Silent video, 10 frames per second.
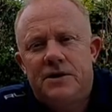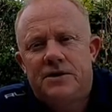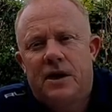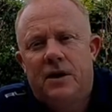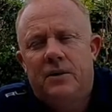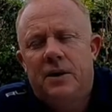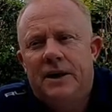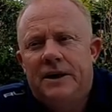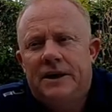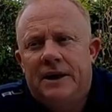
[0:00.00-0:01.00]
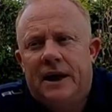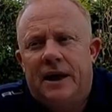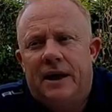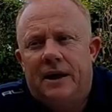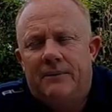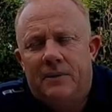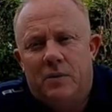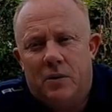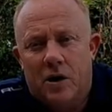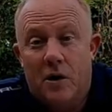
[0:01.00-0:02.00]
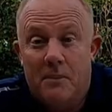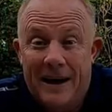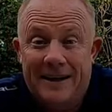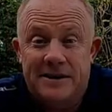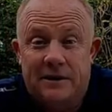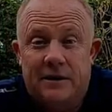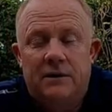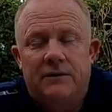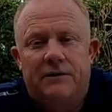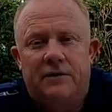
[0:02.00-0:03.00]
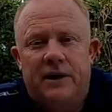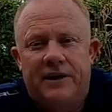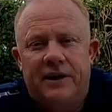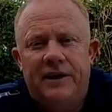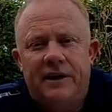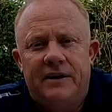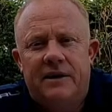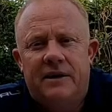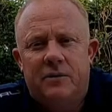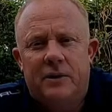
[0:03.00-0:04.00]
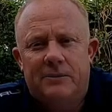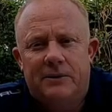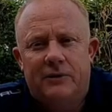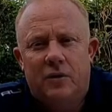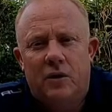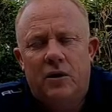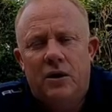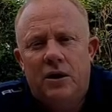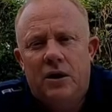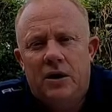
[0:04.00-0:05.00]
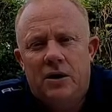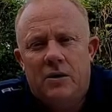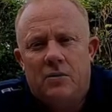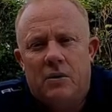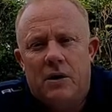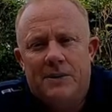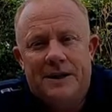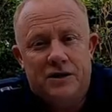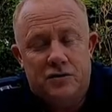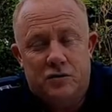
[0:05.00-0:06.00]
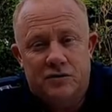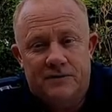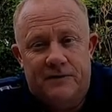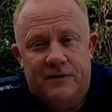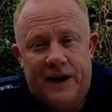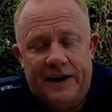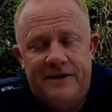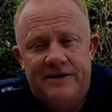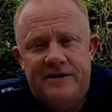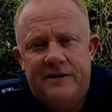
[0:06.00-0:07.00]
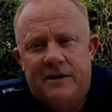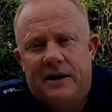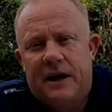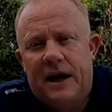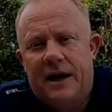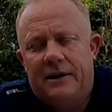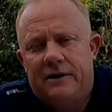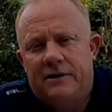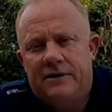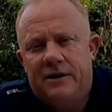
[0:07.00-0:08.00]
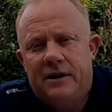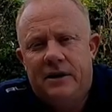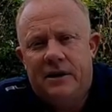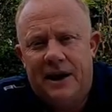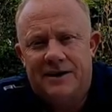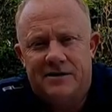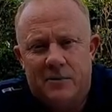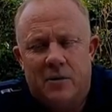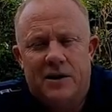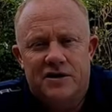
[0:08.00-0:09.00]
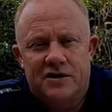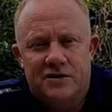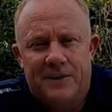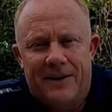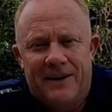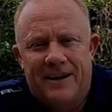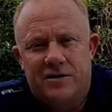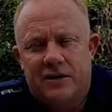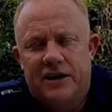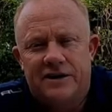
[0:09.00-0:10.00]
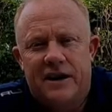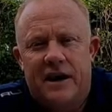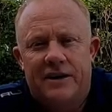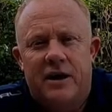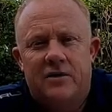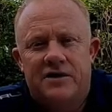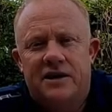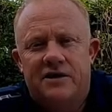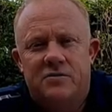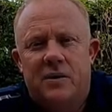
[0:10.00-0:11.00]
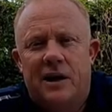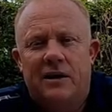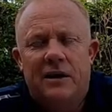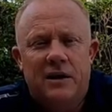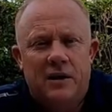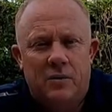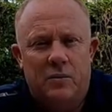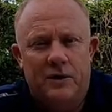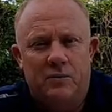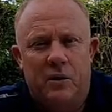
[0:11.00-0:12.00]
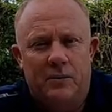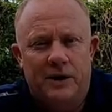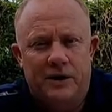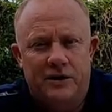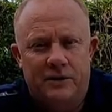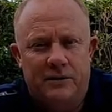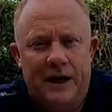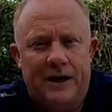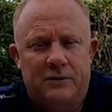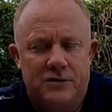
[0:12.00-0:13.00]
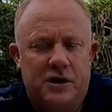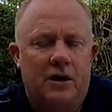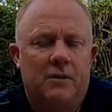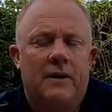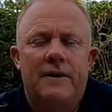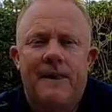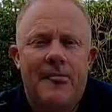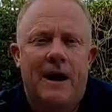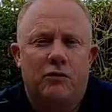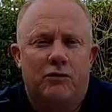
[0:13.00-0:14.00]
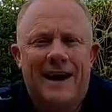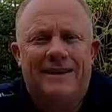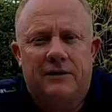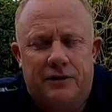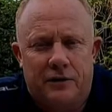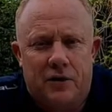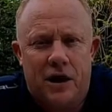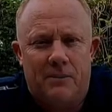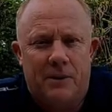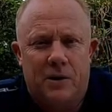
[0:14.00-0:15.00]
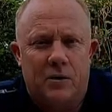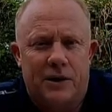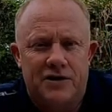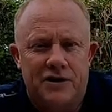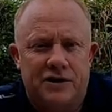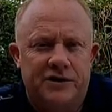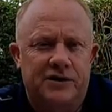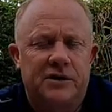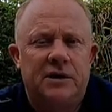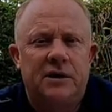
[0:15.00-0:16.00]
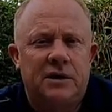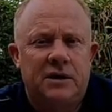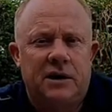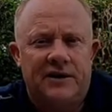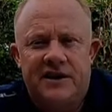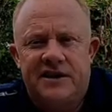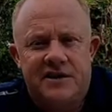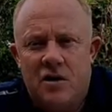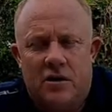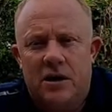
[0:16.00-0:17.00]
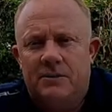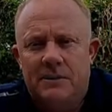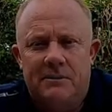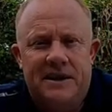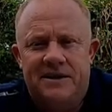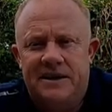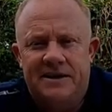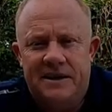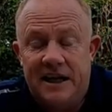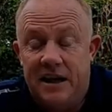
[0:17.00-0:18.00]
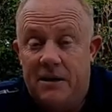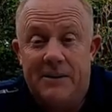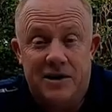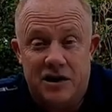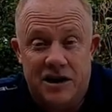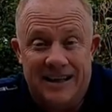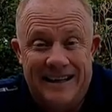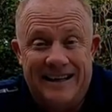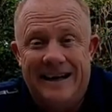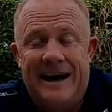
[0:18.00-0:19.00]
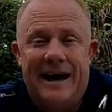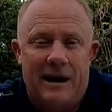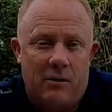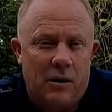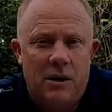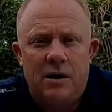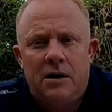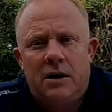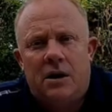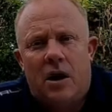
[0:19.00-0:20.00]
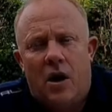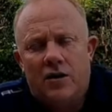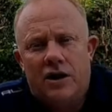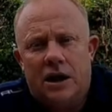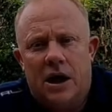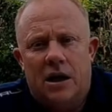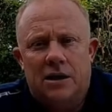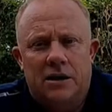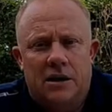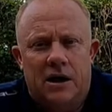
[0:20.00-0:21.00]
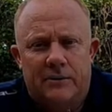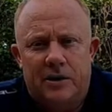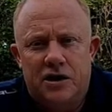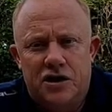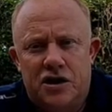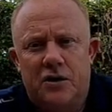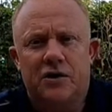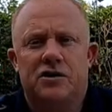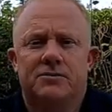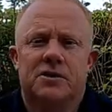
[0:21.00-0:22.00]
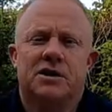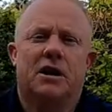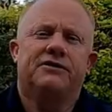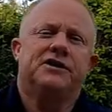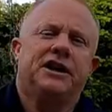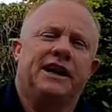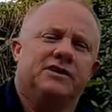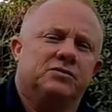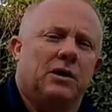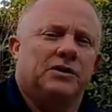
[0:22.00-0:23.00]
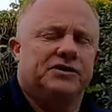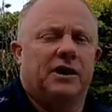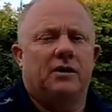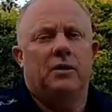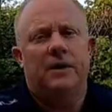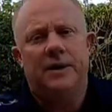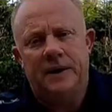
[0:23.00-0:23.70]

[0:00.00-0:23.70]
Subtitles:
So we'll go back to Friday, the week before, where we did draws and fades and had some questions about that. So I'm going to tie those in as well with what we're going to do now. So I'll rattle through a couple of questions, and this is not going to be me sitting here. I'm actually going to get out on the garden and I'm going to show you some stuff today as well. So